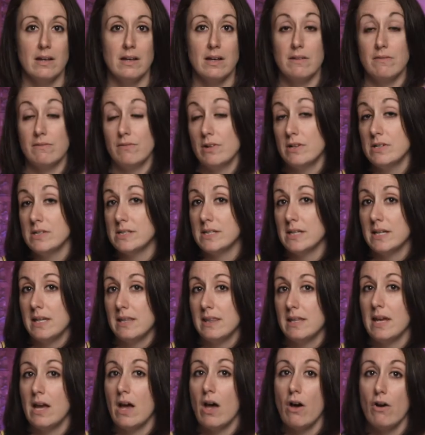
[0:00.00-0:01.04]
Conversely,
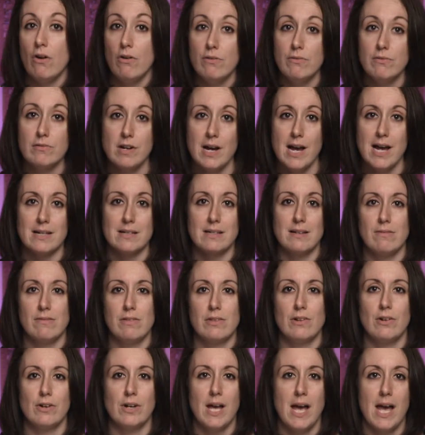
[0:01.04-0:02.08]
the overactive
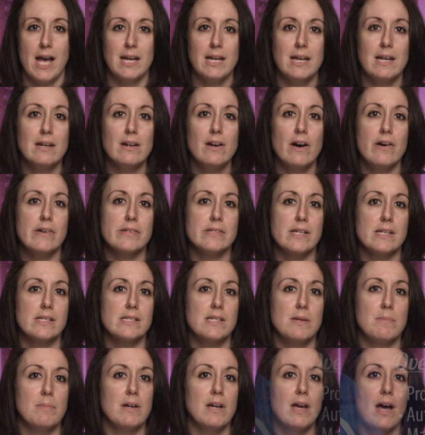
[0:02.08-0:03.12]
third eye can cause us
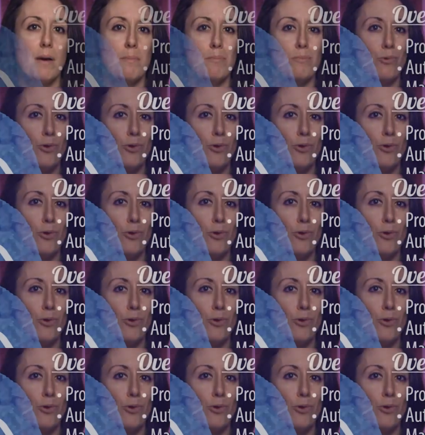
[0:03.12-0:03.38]
to become